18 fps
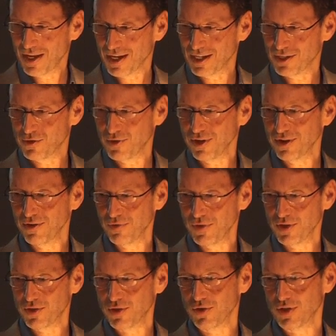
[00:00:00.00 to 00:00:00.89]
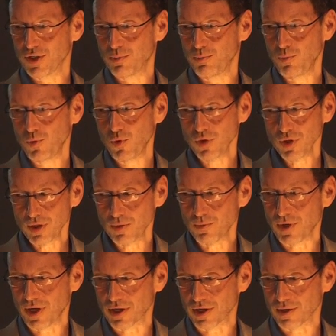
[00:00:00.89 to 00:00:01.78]
constructive research is more
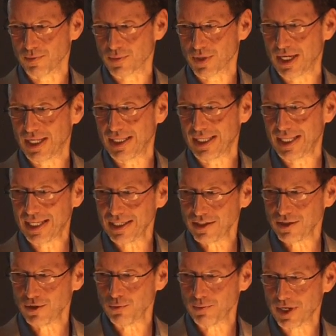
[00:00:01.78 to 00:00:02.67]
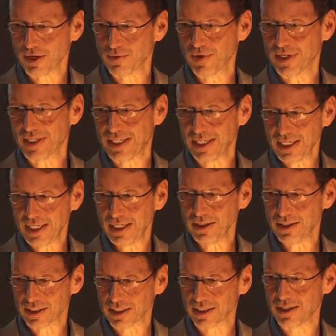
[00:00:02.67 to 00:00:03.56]
than welcomed unless you make
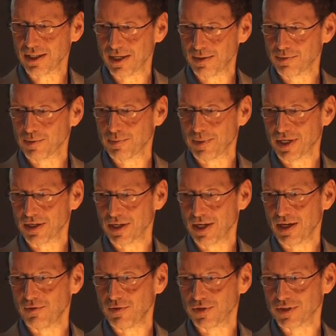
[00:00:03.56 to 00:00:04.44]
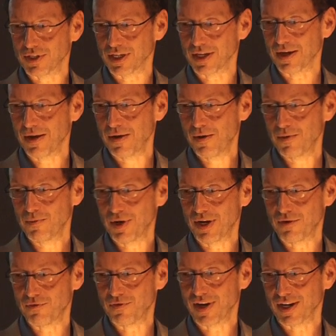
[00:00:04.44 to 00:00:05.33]
ridiculous claims about novelty,
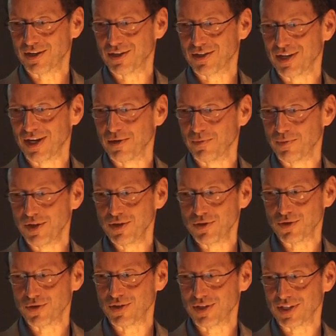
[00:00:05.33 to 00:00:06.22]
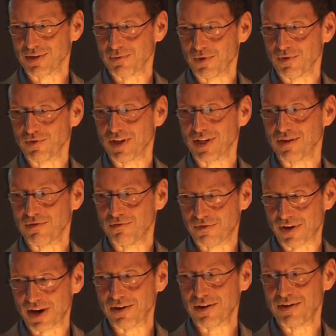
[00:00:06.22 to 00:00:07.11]
when in fact design researchers have invented
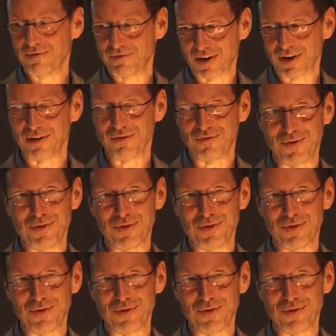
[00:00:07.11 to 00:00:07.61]
very, very